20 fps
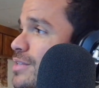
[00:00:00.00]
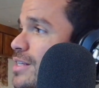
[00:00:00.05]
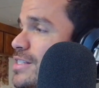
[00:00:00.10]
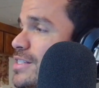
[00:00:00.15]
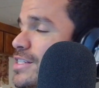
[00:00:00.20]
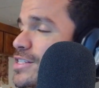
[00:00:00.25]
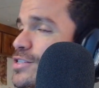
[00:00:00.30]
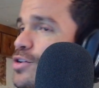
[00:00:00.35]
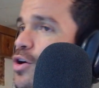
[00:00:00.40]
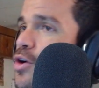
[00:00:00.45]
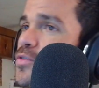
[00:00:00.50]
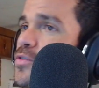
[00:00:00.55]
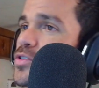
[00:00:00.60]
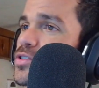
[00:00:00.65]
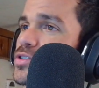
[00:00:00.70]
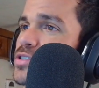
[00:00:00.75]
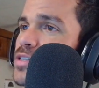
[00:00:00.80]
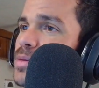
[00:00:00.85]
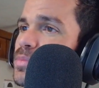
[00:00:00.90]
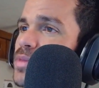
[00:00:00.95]
just go over
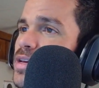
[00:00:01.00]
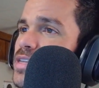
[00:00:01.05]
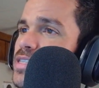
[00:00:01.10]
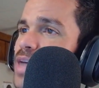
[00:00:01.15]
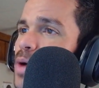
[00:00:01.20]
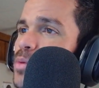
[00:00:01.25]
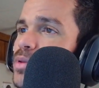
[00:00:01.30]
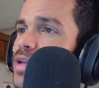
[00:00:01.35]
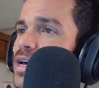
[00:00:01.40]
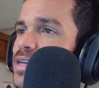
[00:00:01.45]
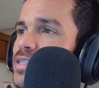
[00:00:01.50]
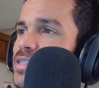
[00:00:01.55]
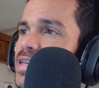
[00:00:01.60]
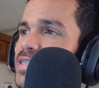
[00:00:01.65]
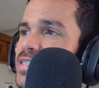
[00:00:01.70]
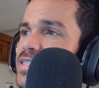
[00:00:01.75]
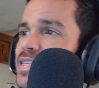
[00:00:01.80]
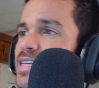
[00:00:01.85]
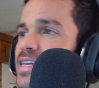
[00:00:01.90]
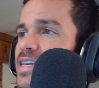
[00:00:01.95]
some things I would like to
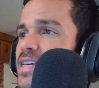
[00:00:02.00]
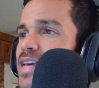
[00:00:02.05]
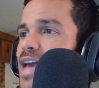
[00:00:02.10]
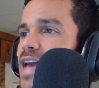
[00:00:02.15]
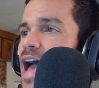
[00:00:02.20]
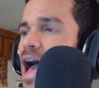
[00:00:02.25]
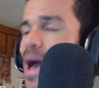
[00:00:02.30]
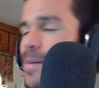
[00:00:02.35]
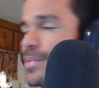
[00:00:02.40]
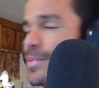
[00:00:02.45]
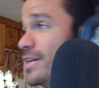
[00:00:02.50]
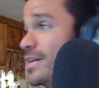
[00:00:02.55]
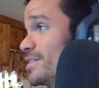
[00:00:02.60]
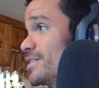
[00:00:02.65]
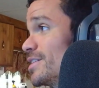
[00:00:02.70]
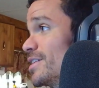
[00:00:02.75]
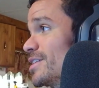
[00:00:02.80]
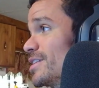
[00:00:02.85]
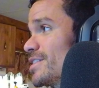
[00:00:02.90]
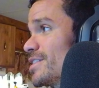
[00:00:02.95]
see happen
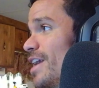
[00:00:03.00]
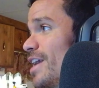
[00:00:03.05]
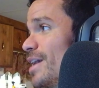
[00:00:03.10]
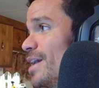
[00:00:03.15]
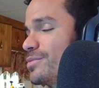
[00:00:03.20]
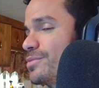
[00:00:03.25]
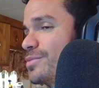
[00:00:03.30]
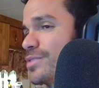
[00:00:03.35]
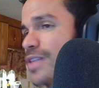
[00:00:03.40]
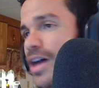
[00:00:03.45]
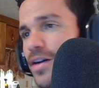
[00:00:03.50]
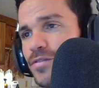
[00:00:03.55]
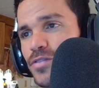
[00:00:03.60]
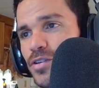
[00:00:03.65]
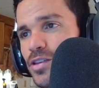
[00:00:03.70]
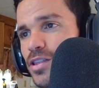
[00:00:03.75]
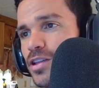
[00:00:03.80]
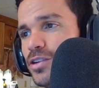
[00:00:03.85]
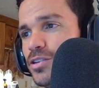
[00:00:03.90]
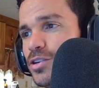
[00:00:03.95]
into this game. Without
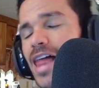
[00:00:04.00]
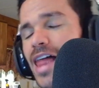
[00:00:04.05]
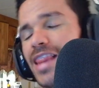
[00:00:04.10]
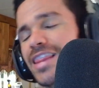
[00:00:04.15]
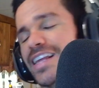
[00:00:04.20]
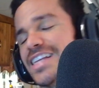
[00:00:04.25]
further ado, let's